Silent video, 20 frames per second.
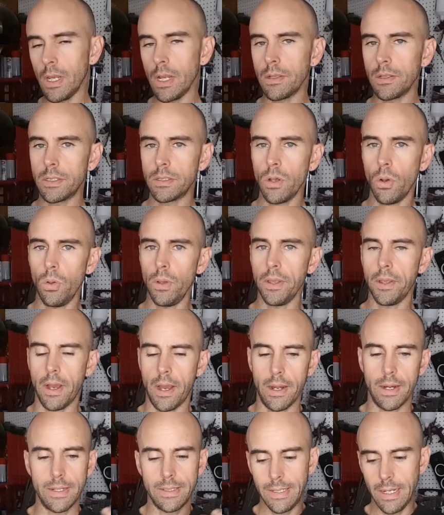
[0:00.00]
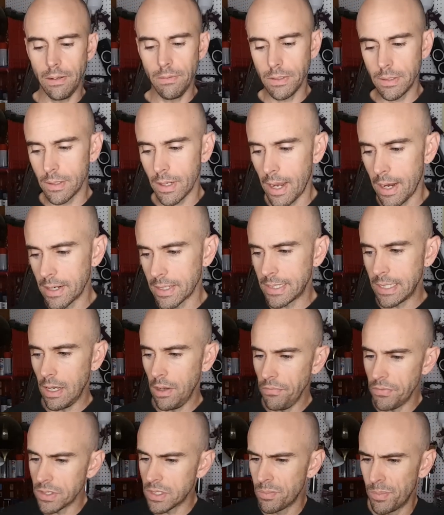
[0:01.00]
It's totally gone. It sounds kind of
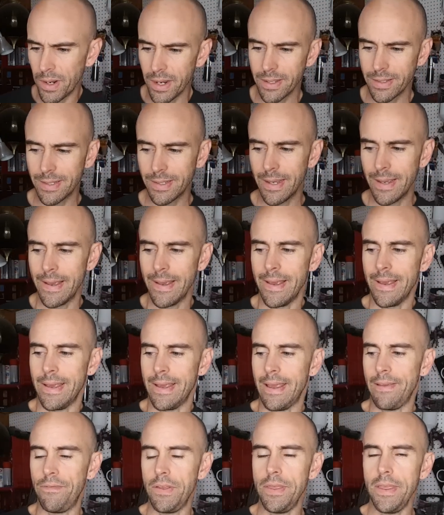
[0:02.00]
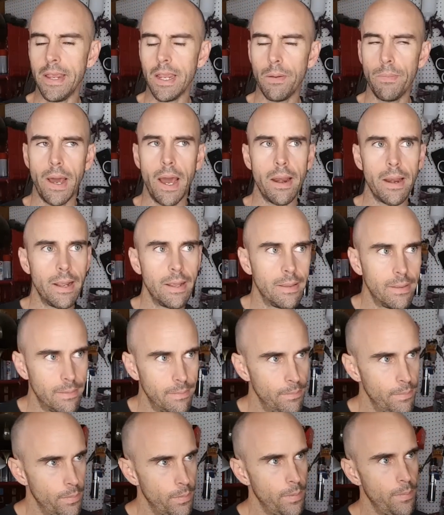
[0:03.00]
selfish, but it's, if you think about it
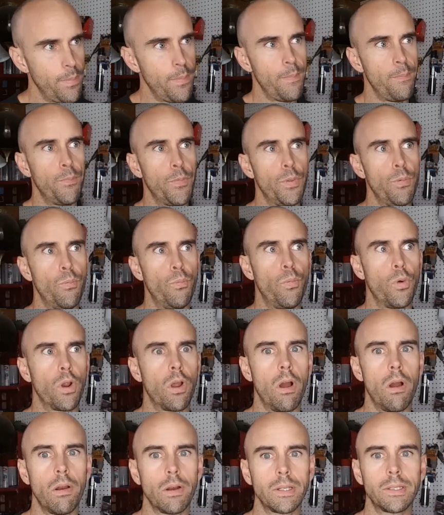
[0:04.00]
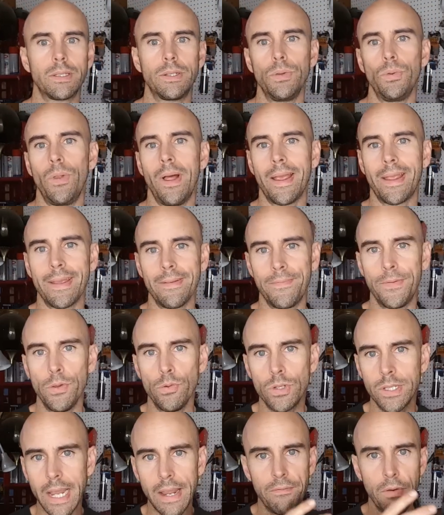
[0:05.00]
in regards to like if you
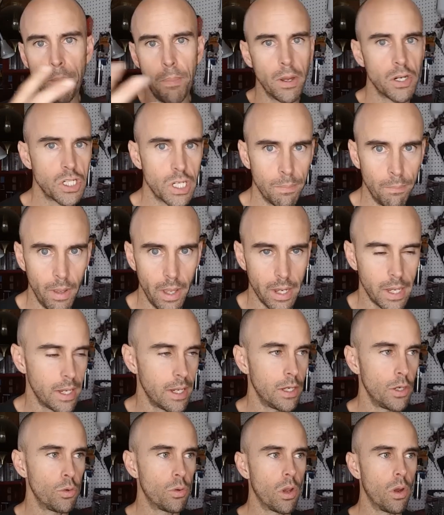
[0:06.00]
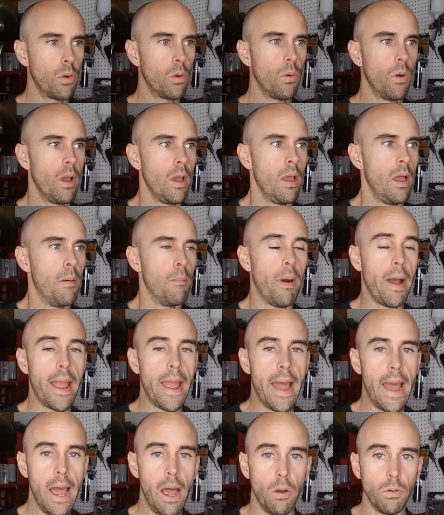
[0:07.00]
save a bunch of money and you go buy a
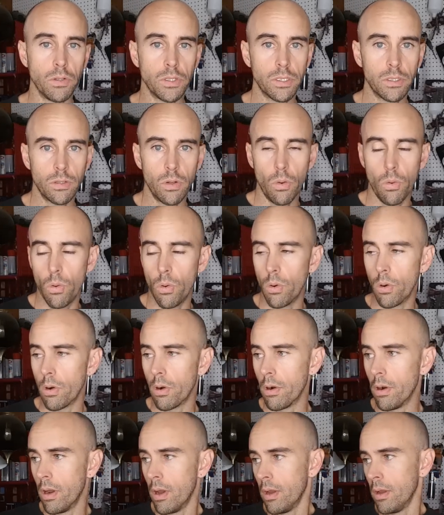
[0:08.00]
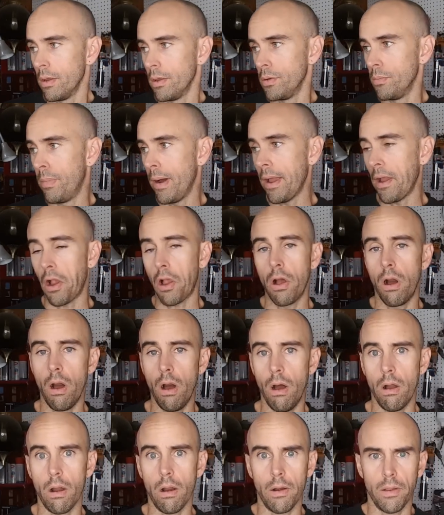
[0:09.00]
house or you buy a
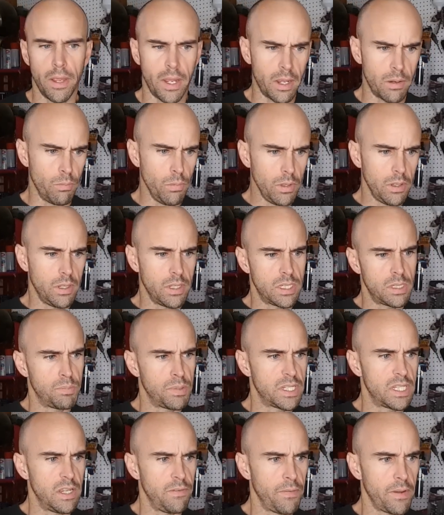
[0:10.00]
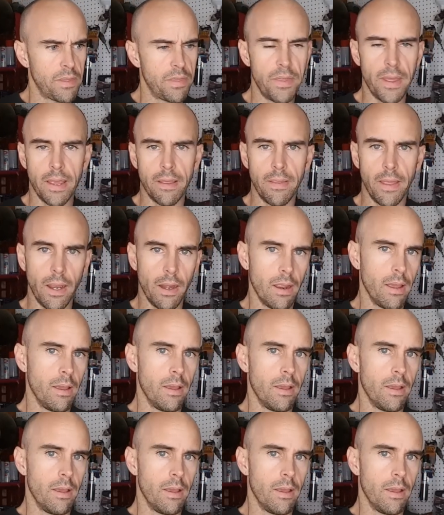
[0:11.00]
car, like a really specific thing that,